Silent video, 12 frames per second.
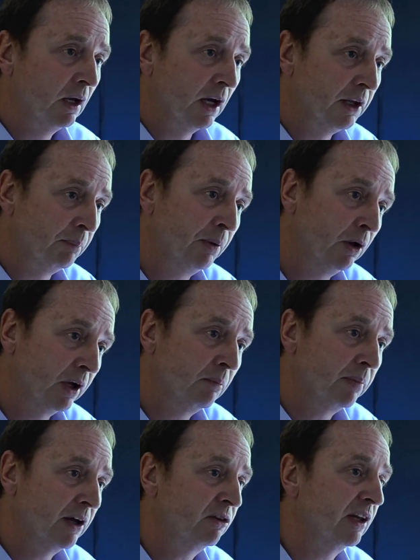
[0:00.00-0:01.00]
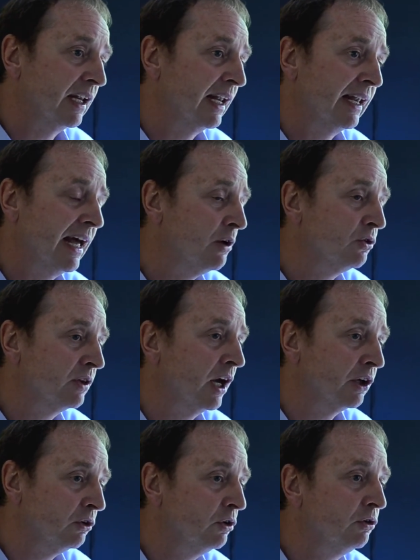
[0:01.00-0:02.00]
And the plugin basically allows
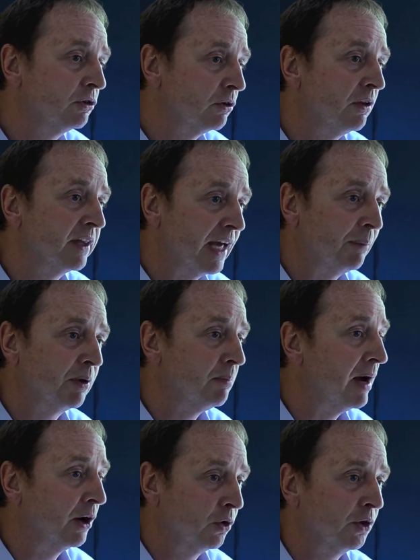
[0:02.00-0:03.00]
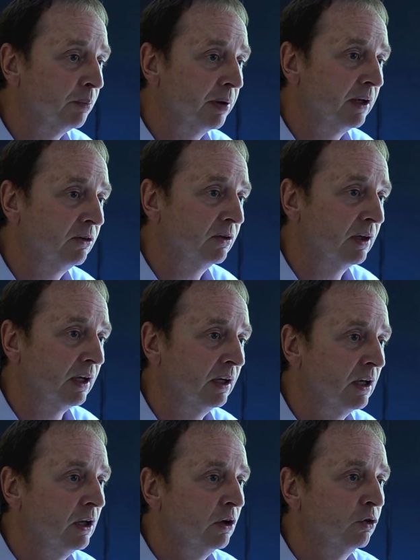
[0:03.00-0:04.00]
that user on the Apple Mac or the PC
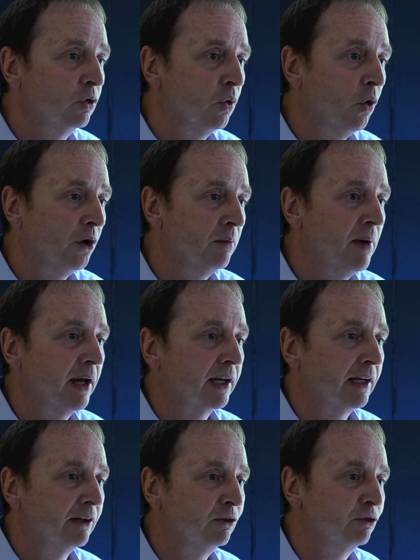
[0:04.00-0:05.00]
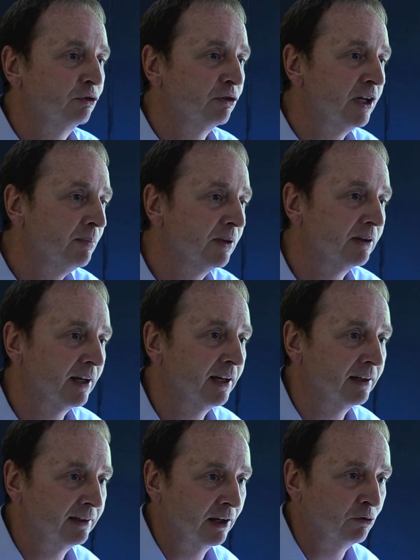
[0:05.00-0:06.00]
to automatically stream the
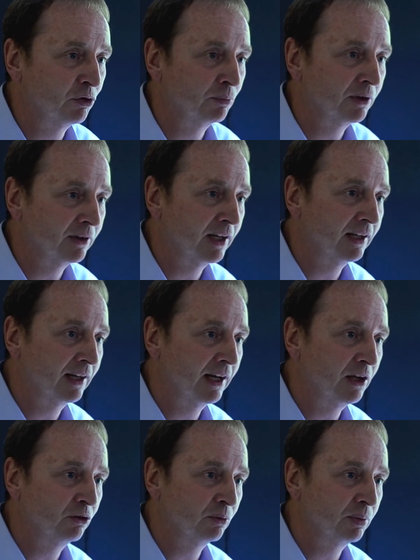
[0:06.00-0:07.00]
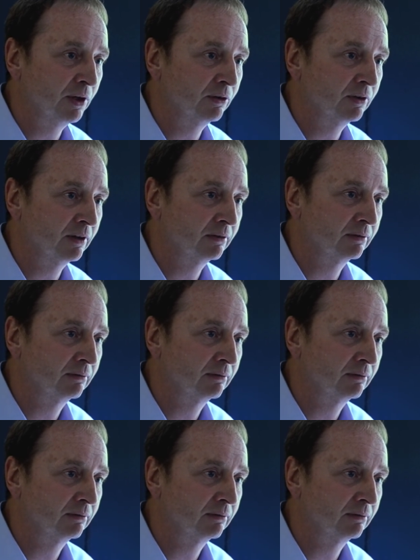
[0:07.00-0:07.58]
data down from the data collation process.